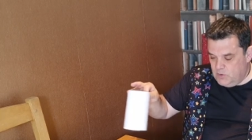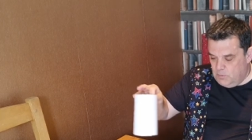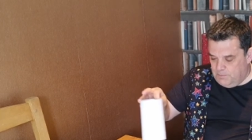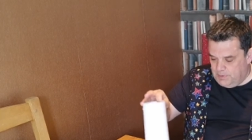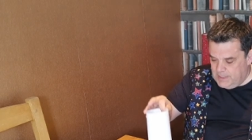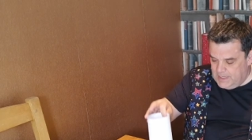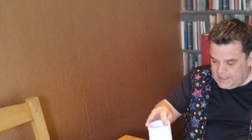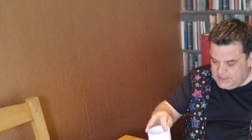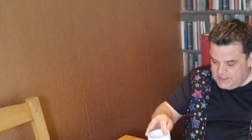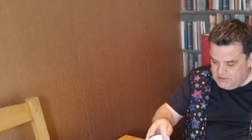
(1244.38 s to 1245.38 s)
you
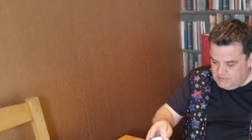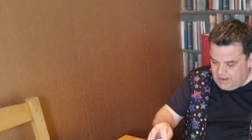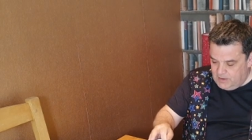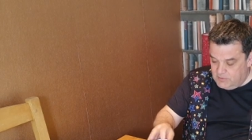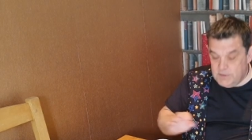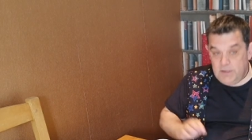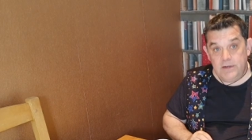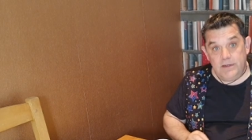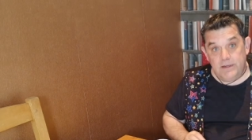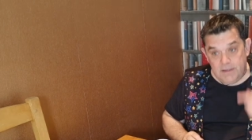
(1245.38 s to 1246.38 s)
place it around
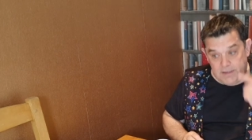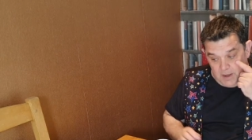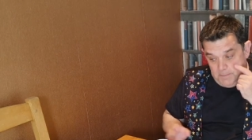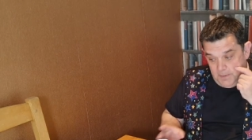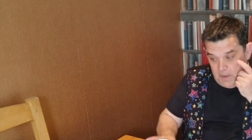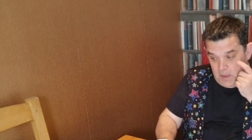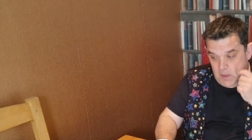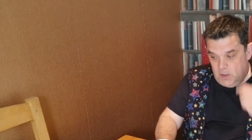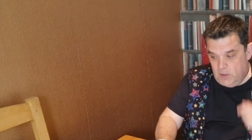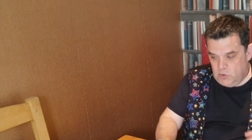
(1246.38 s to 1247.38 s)
the cup,
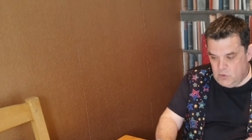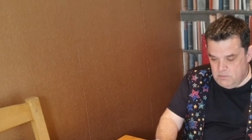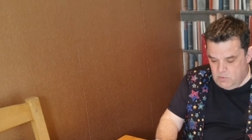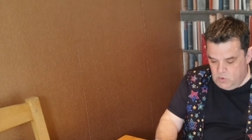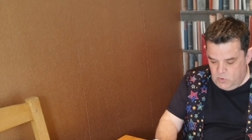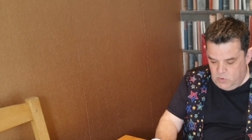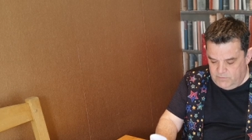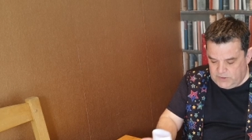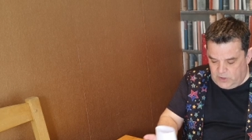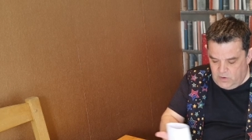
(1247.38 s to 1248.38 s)
you move
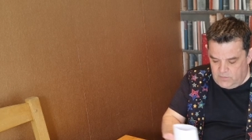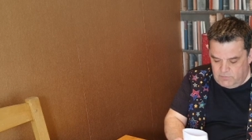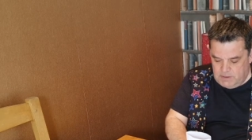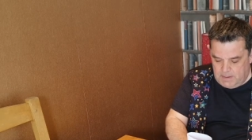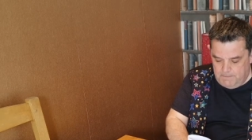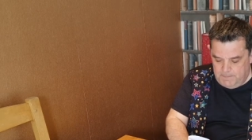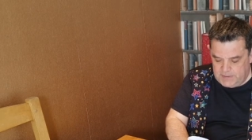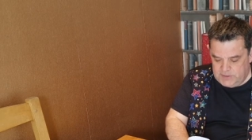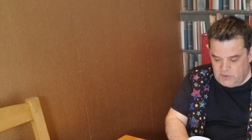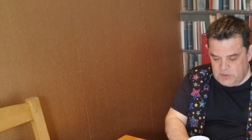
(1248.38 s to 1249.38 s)
it over and put
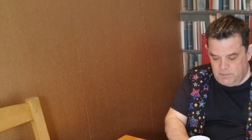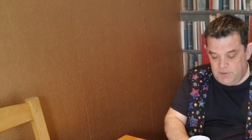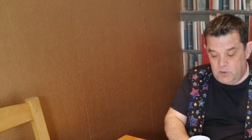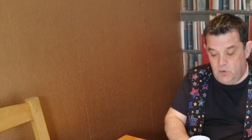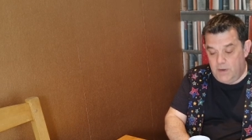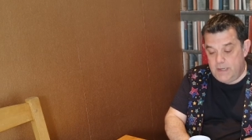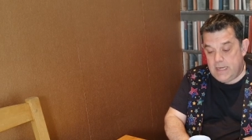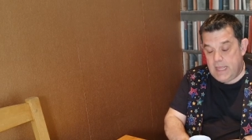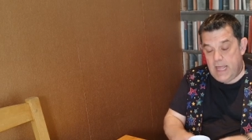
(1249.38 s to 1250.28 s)
it on top of the coin,